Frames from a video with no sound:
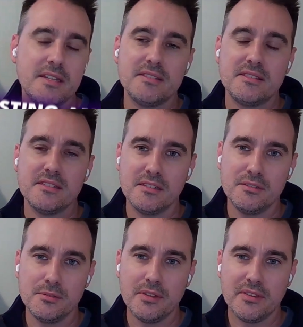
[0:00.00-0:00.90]
testing
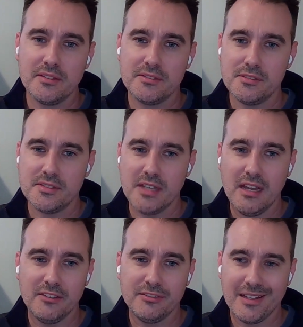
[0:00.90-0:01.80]
and doing things
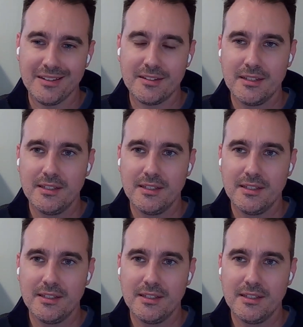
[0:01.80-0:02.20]
yourself, like